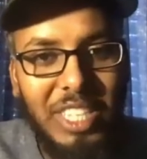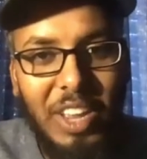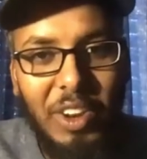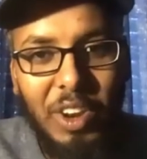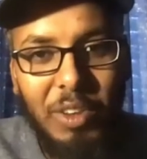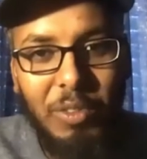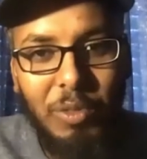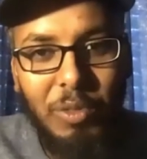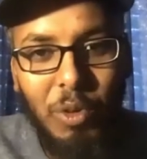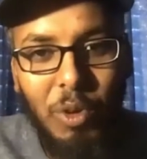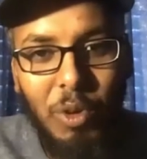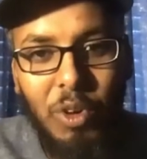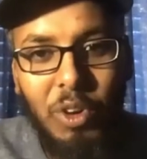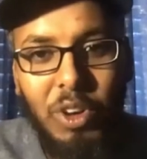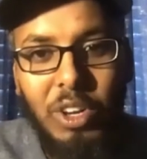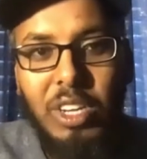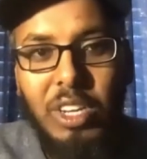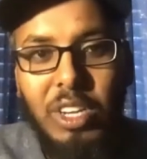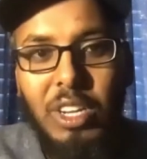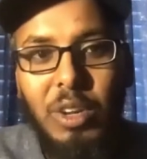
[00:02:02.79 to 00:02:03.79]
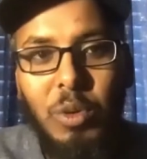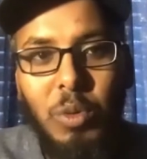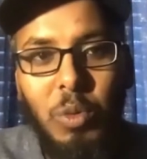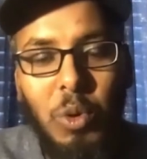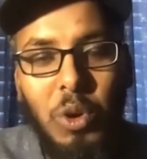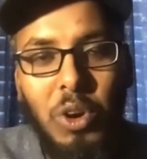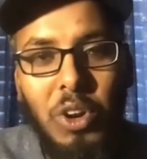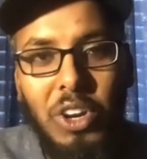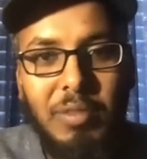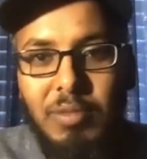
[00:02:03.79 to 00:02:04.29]
ran for
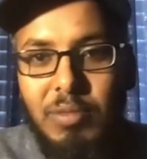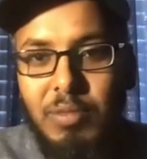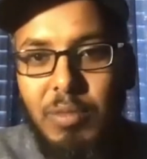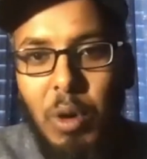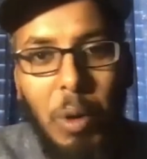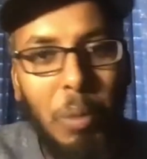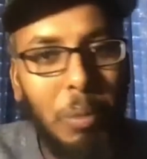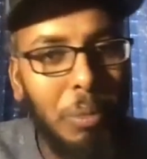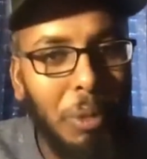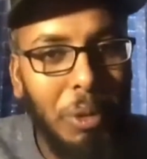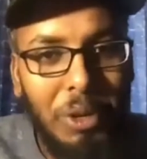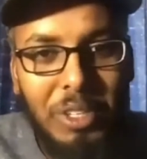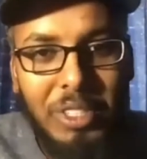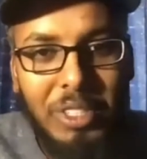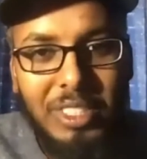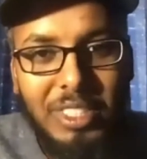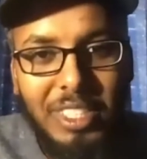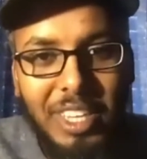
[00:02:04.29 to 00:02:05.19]
were on point,